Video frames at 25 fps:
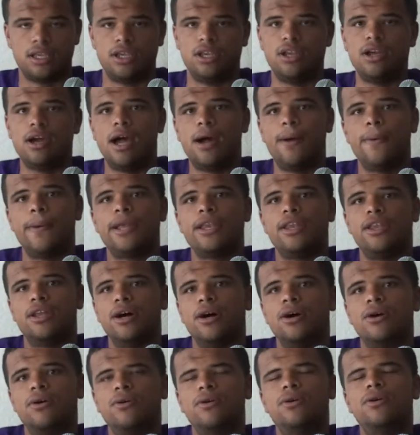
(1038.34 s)
You know how I
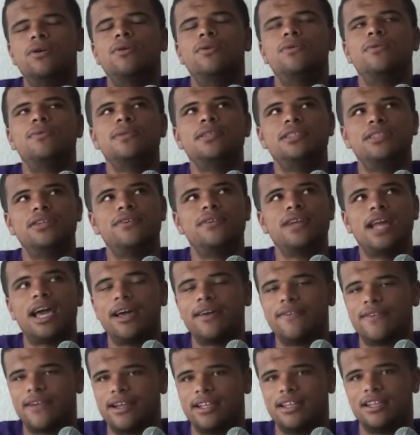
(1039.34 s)
know we don't
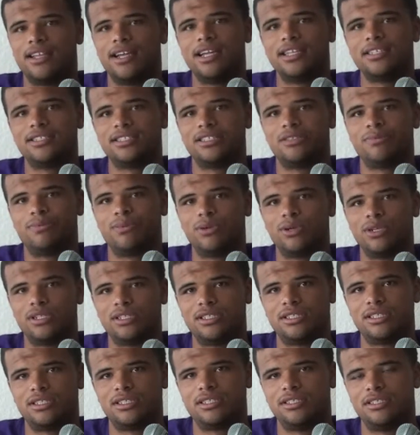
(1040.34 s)
have headlines in
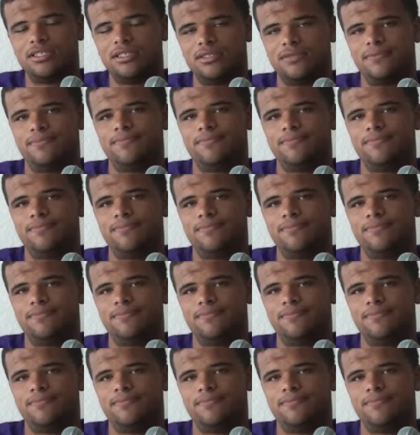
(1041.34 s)
sports?